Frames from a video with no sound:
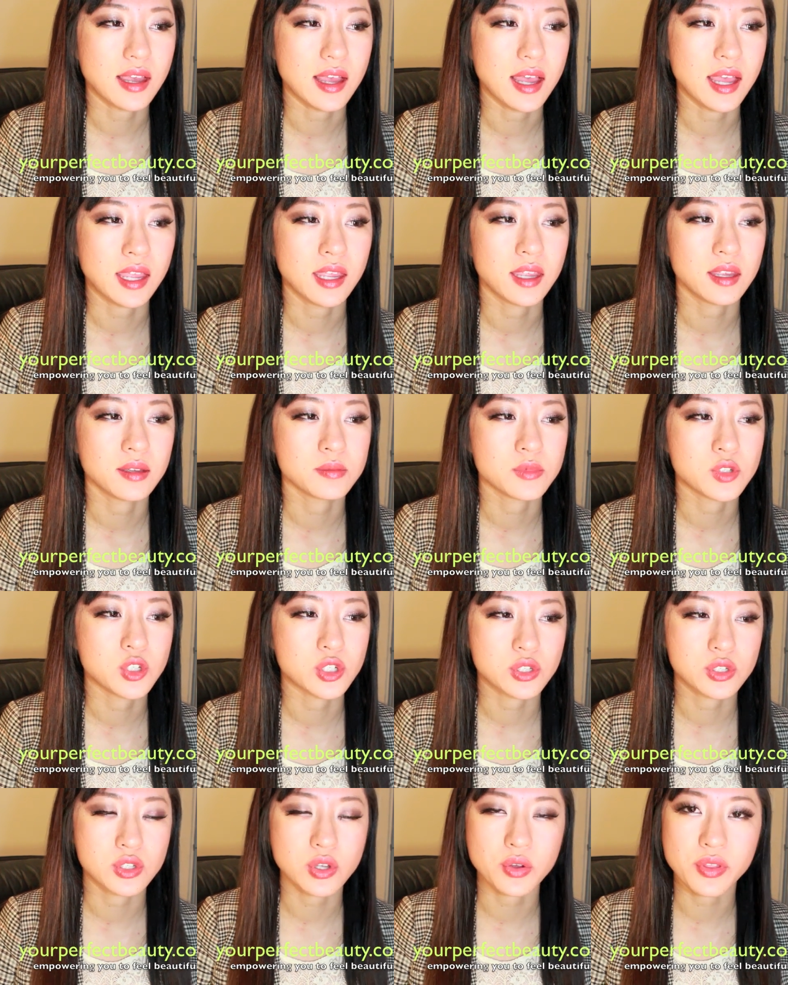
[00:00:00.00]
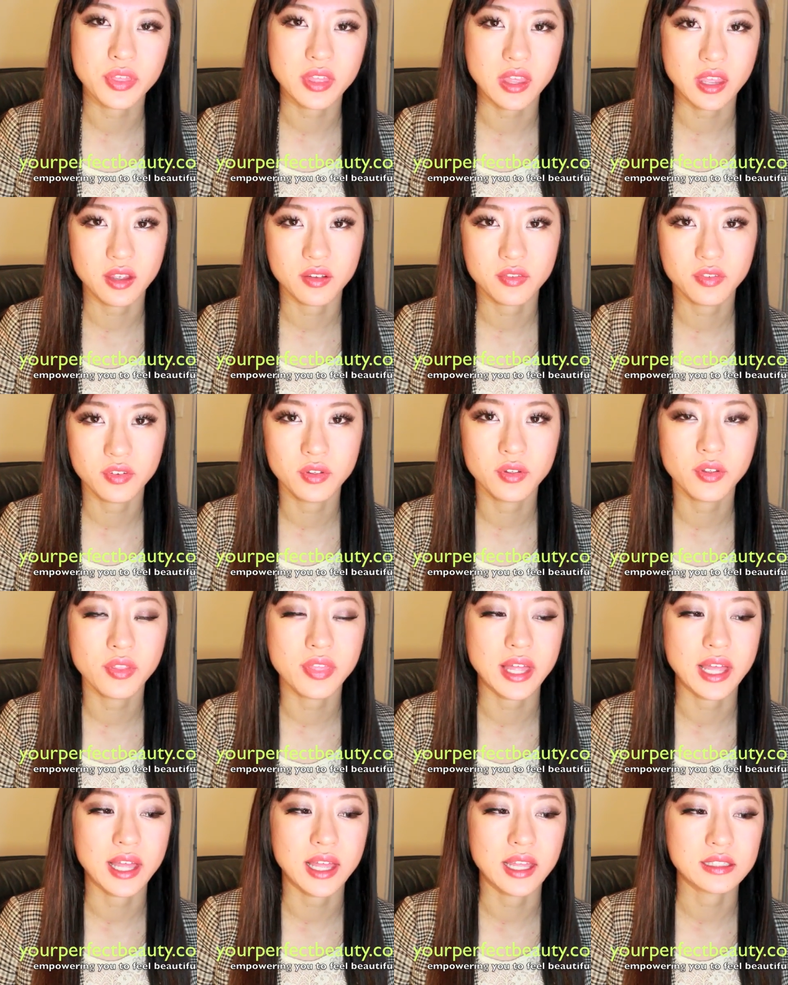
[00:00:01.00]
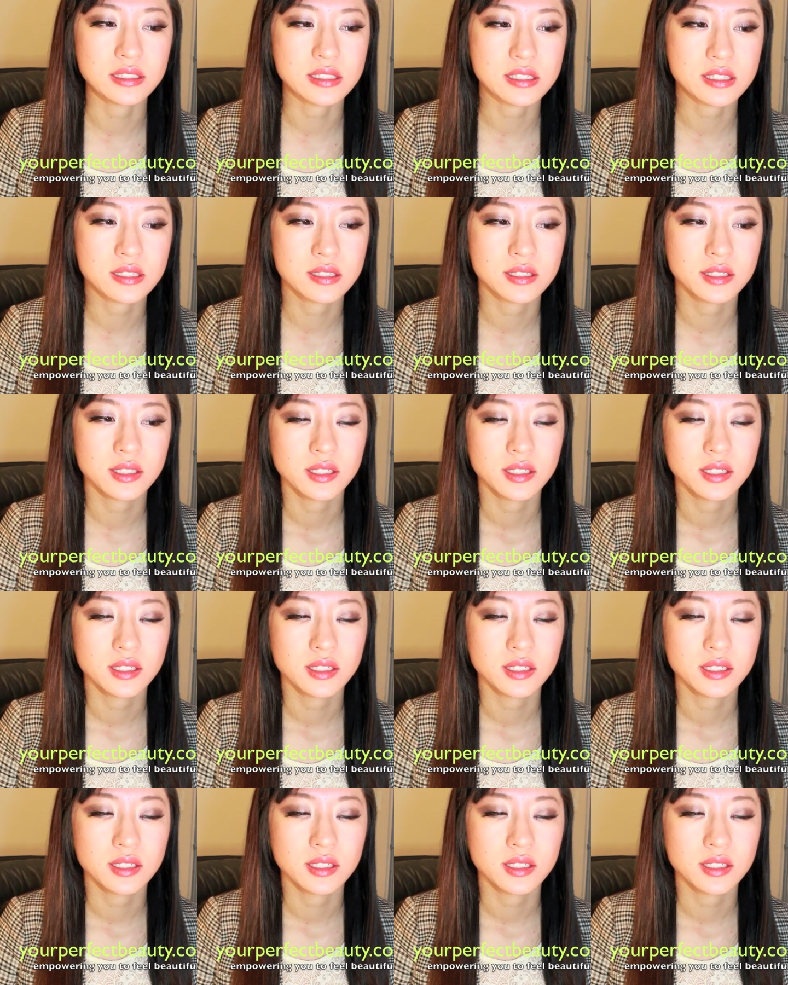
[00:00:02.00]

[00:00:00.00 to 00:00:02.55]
I am just so thankful that